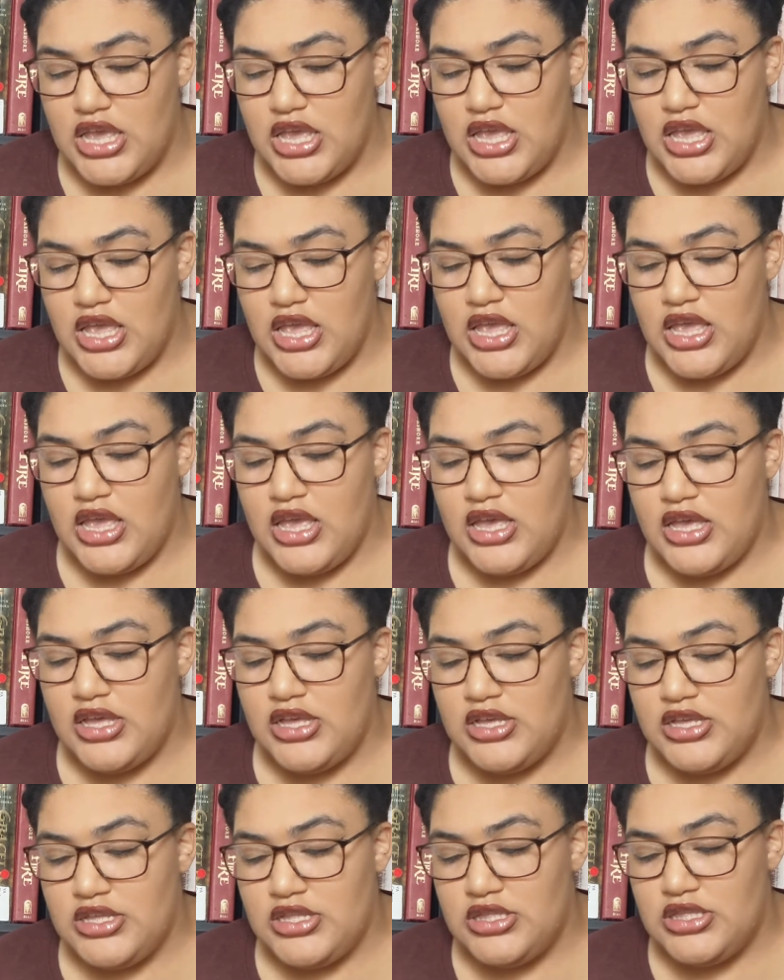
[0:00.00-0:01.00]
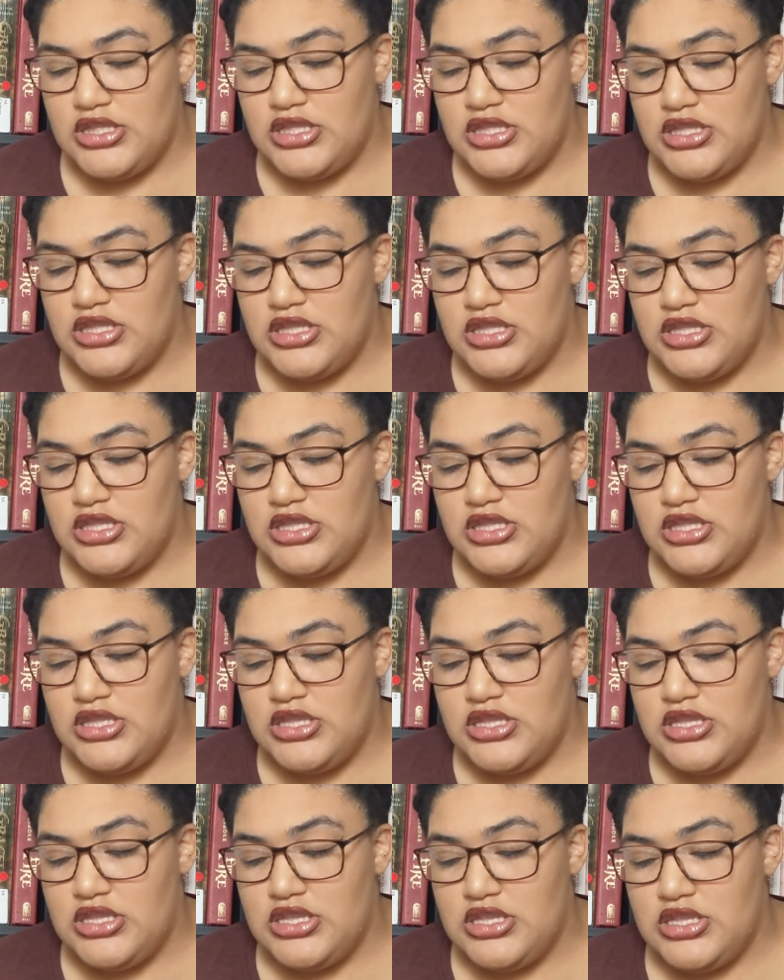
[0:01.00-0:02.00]
And
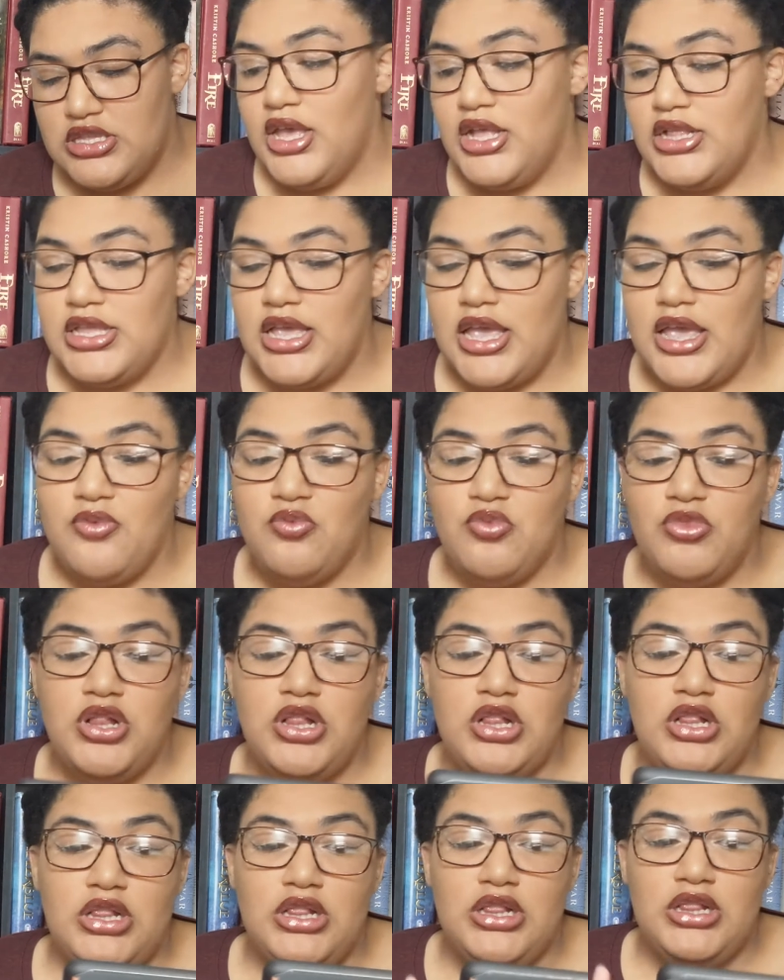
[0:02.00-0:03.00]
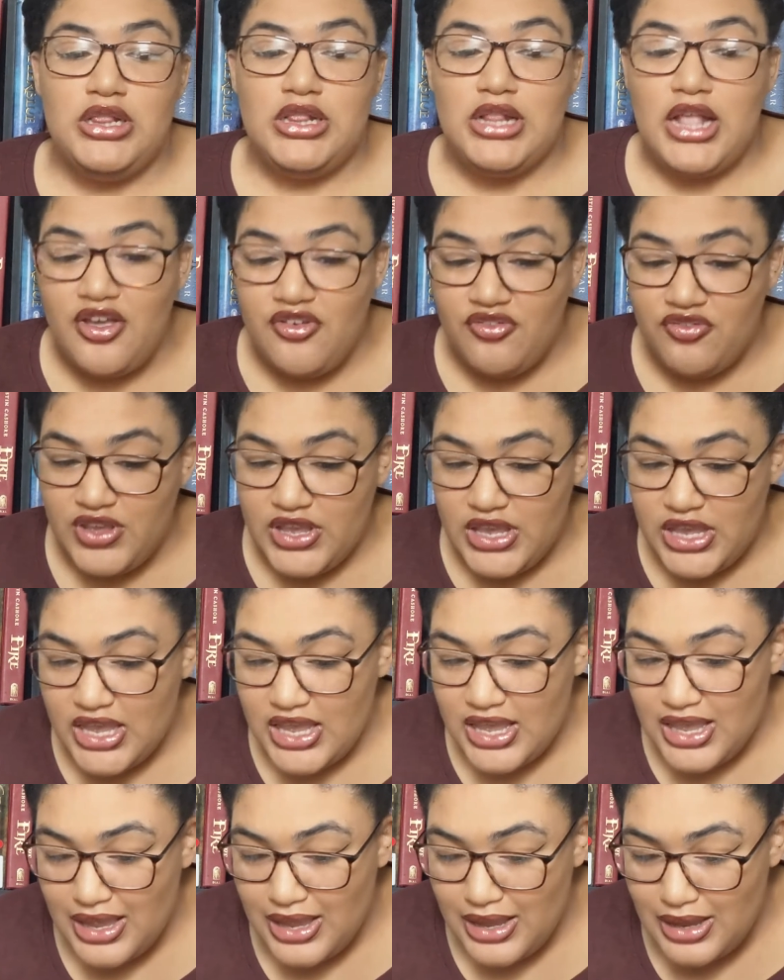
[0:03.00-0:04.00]
I am loving
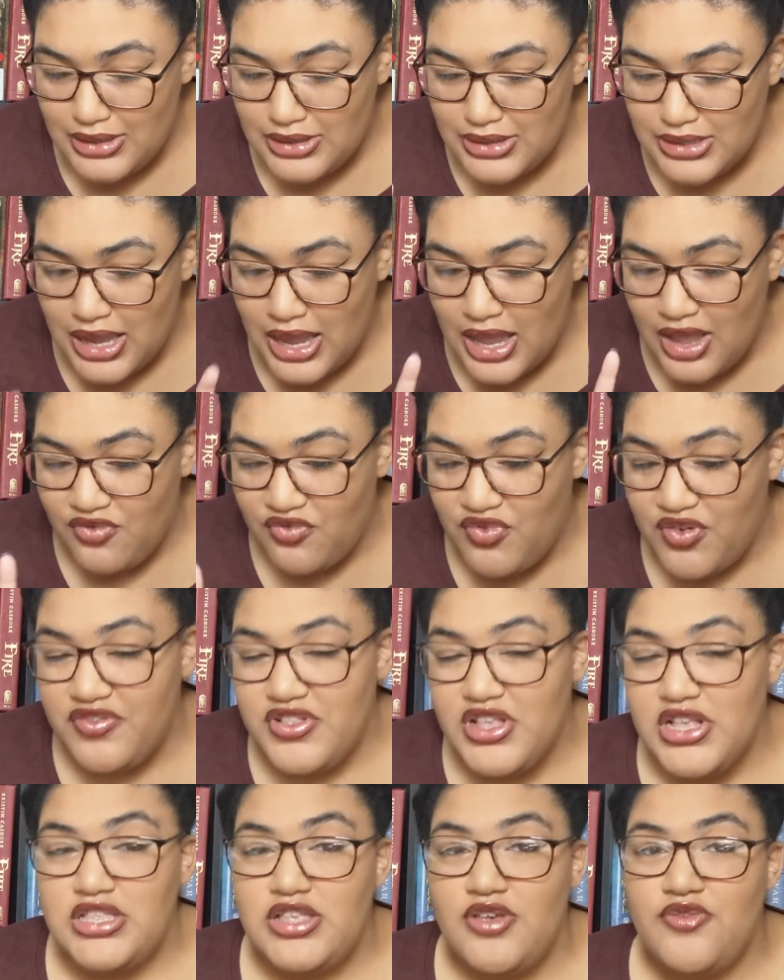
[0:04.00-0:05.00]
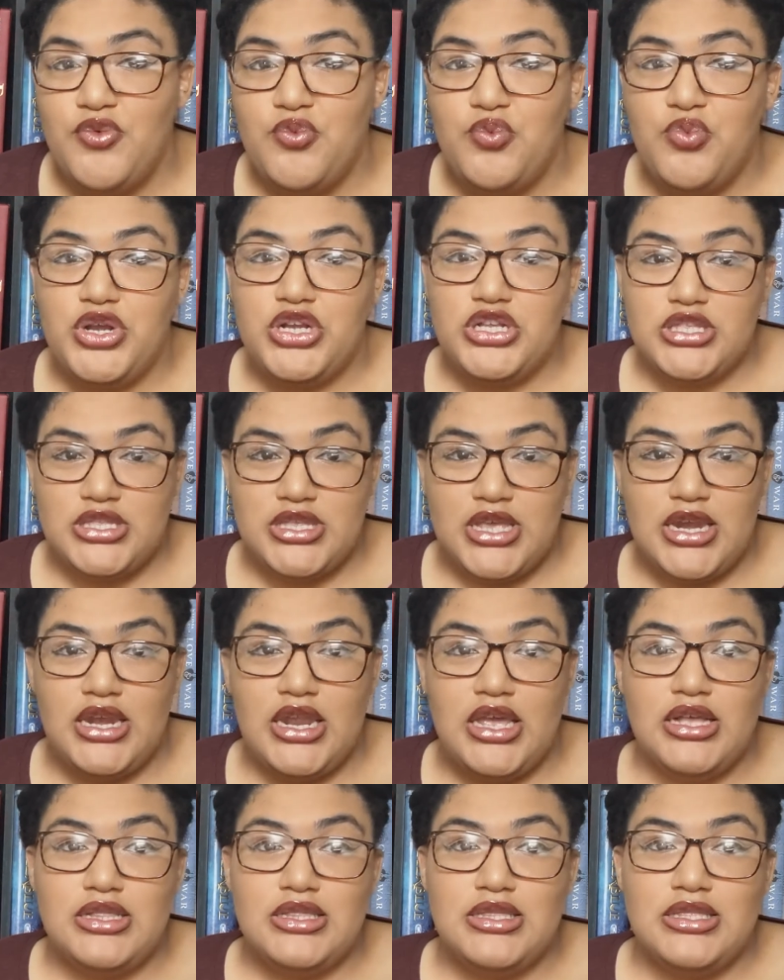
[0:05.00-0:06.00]
it. I'm 57%
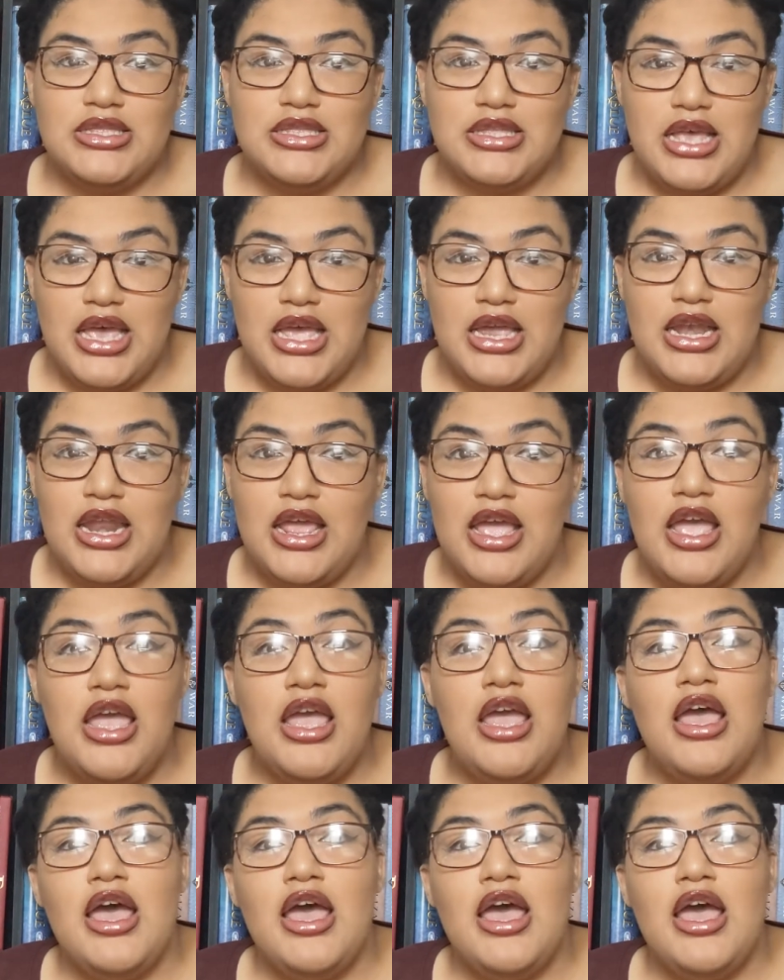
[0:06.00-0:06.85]
done.